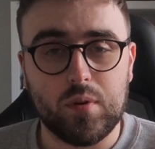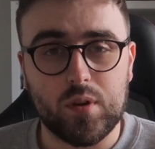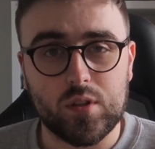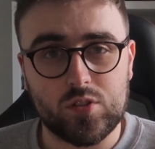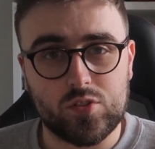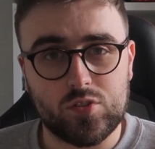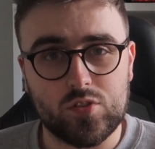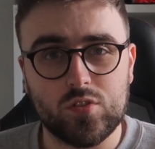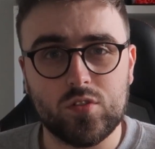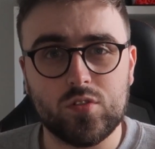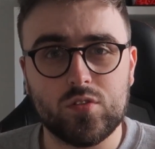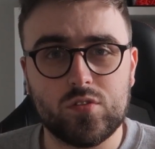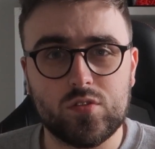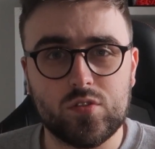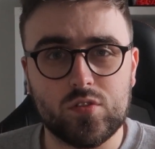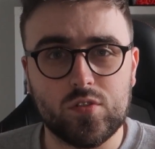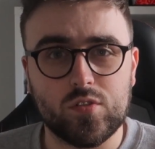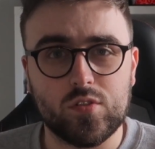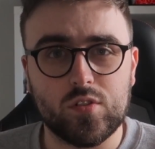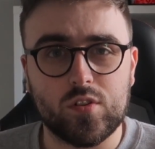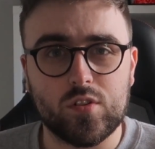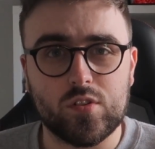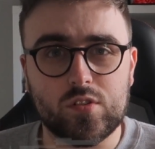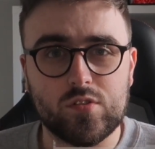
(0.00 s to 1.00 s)
but due
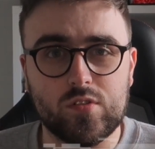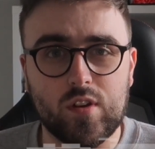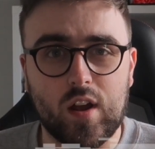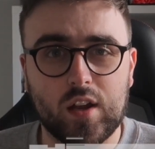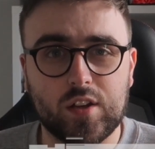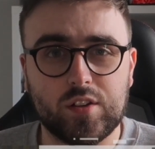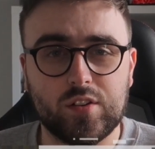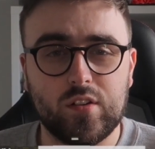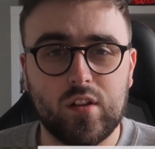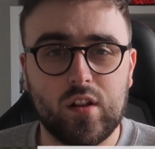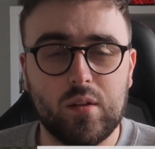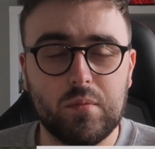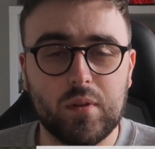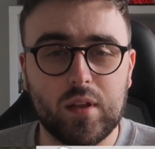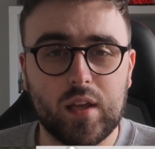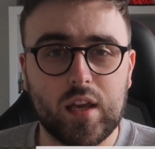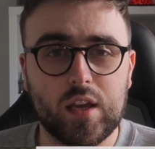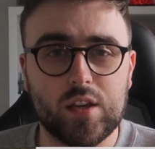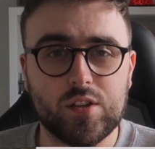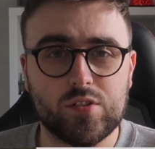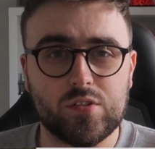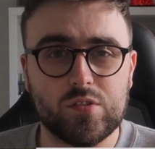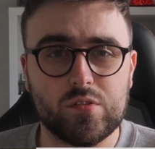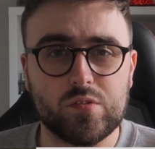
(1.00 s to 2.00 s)
to contractual
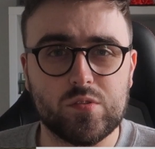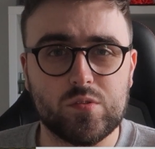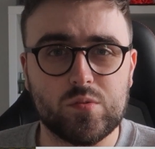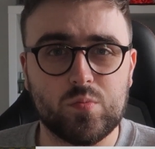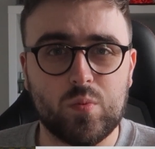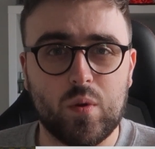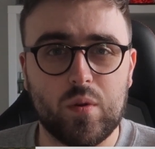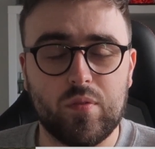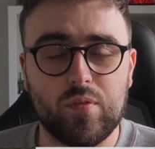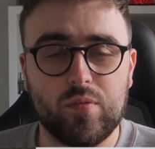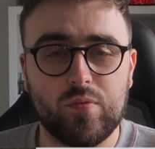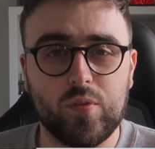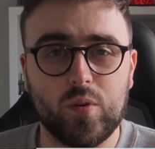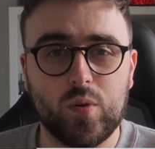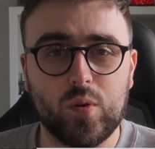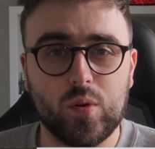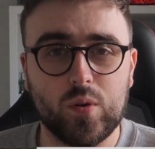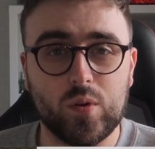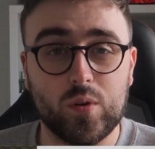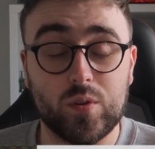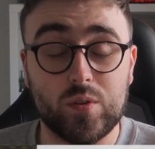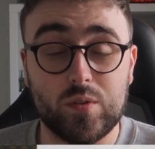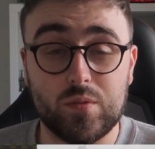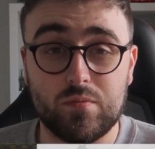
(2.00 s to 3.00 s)
obligations with
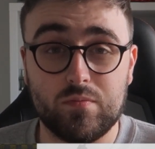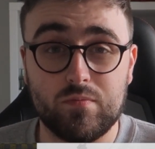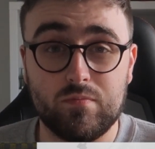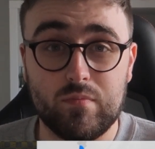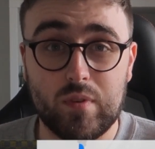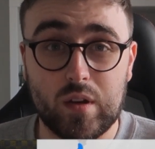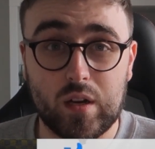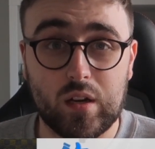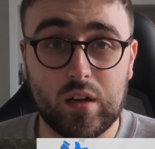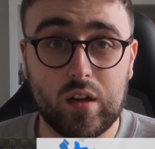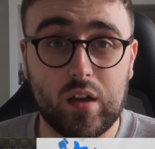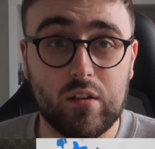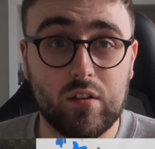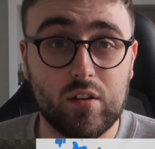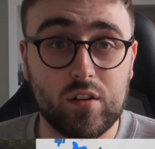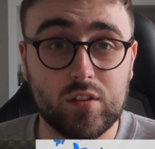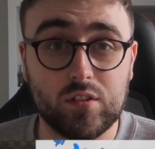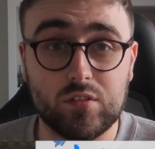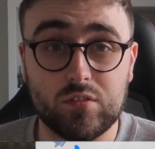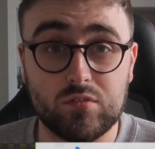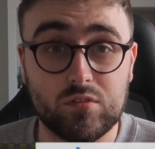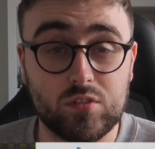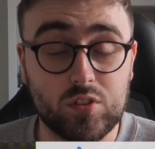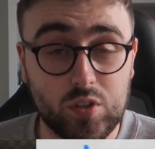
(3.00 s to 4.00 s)
Ford,
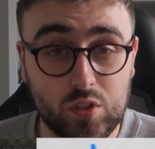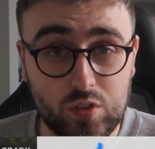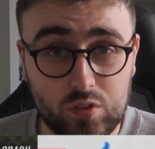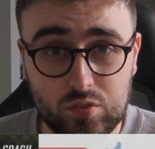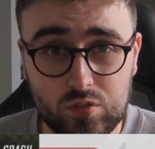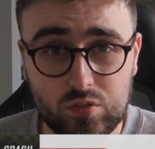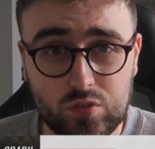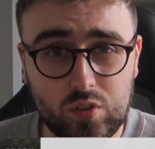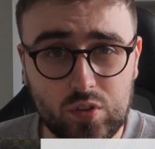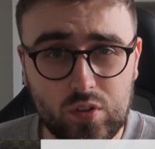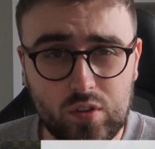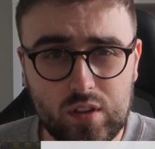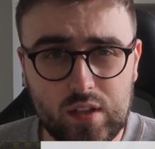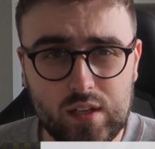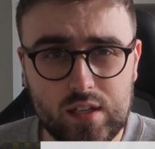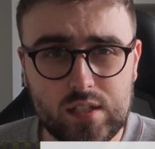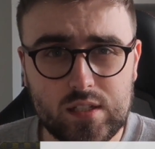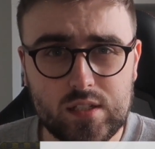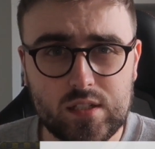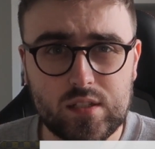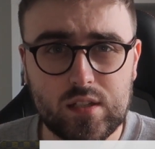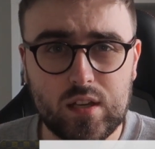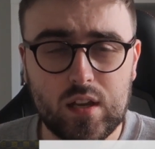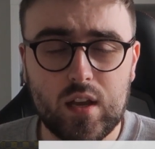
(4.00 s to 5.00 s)
McLaren couldn't do
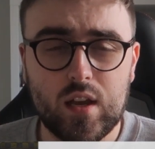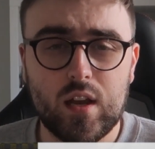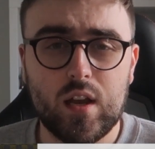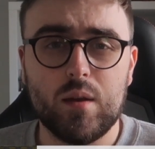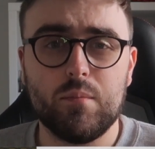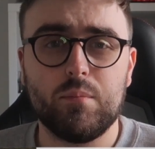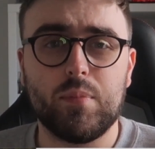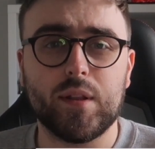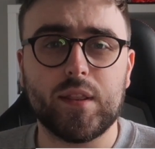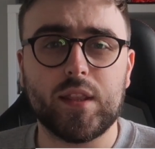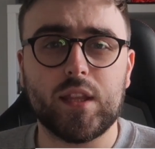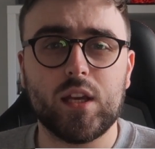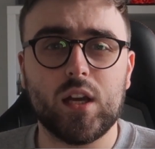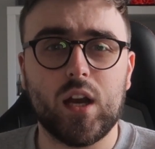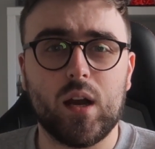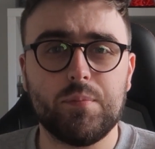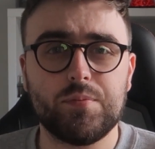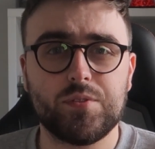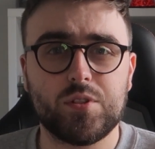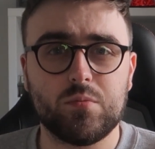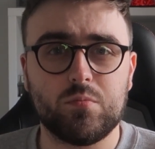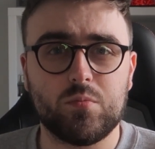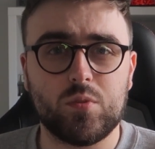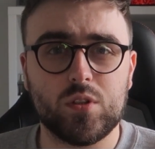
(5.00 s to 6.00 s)
this. But the
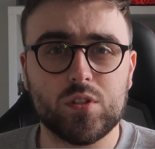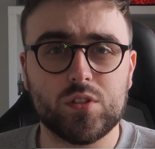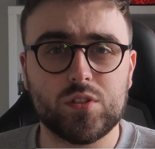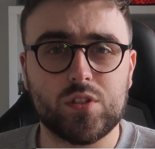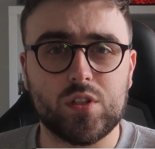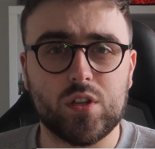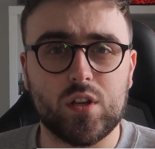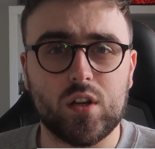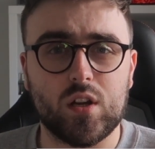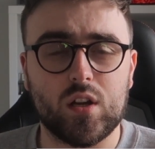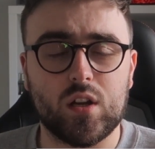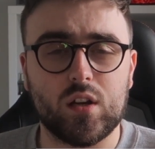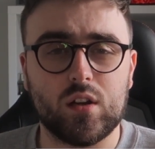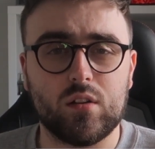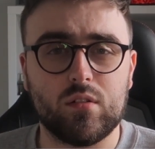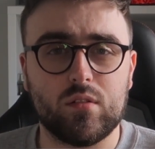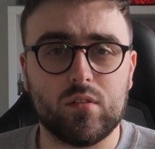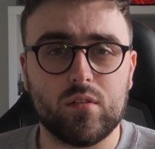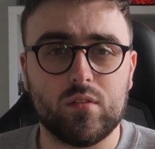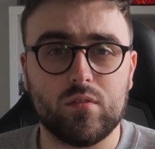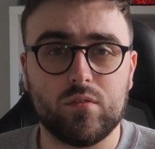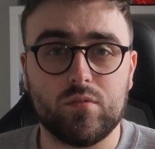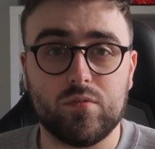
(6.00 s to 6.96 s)
option was there